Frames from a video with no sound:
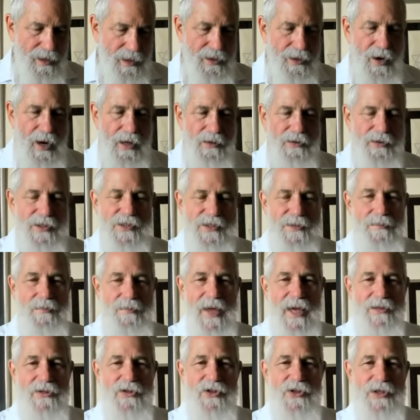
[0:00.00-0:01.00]
I'll just
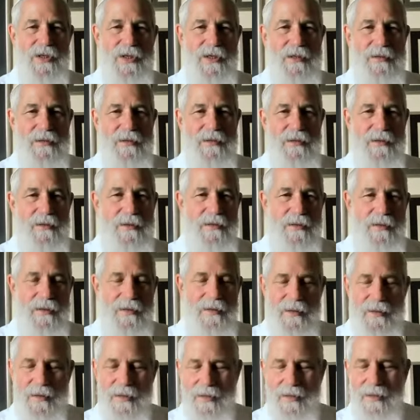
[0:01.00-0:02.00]
mention,
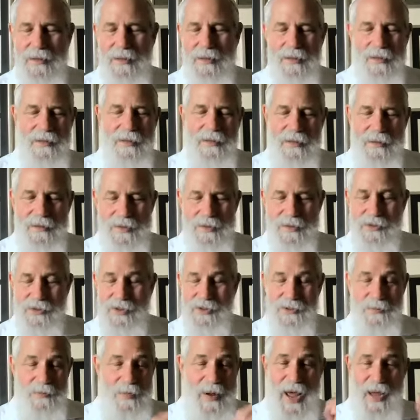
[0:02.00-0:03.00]
this
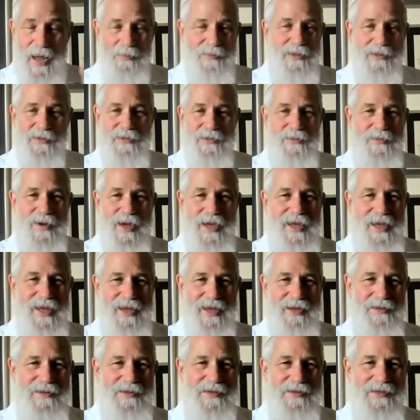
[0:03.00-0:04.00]
just popped into my
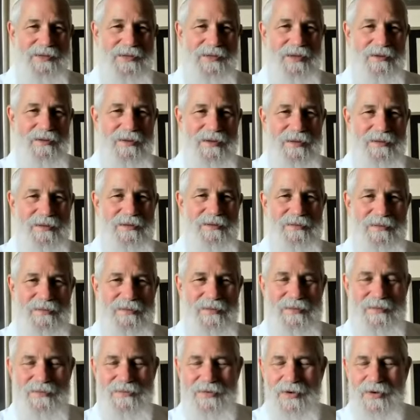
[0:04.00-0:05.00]
head, this
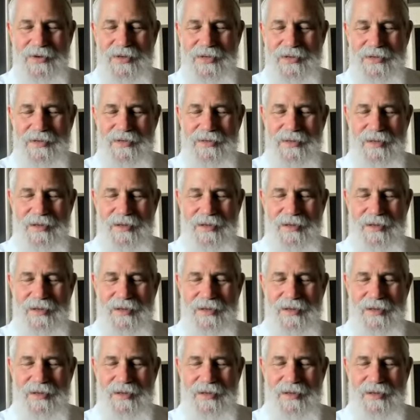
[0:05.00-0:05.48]
very